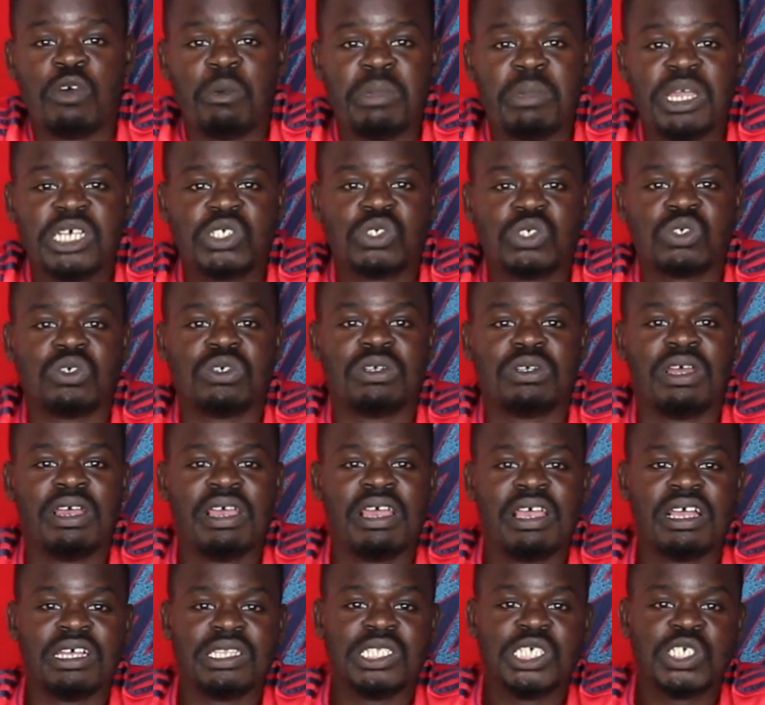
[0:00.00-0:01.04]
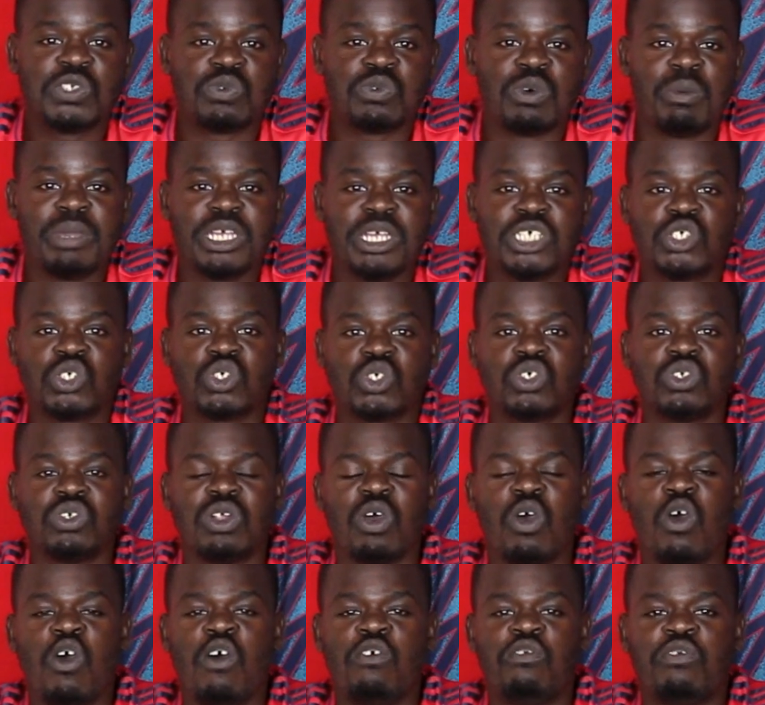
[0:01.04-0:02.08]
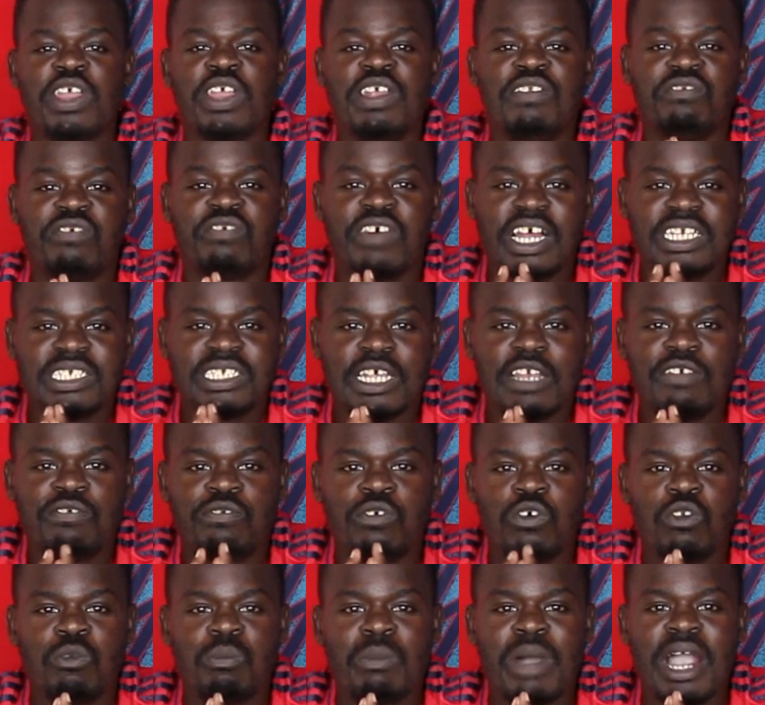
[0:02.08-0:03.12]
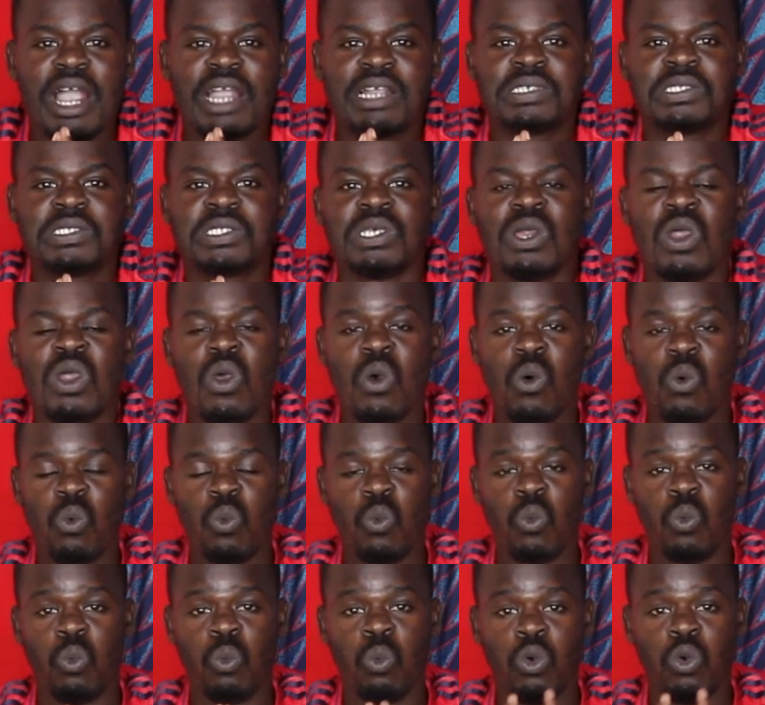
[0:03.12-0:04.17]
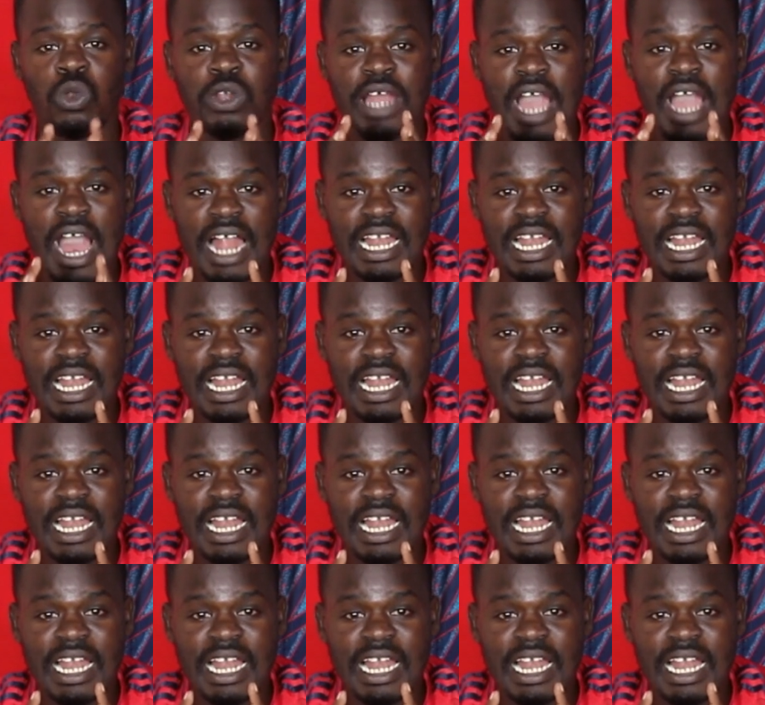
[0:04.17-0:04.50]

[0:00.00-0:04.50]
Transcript: formation. This formation of inverted fullbacks would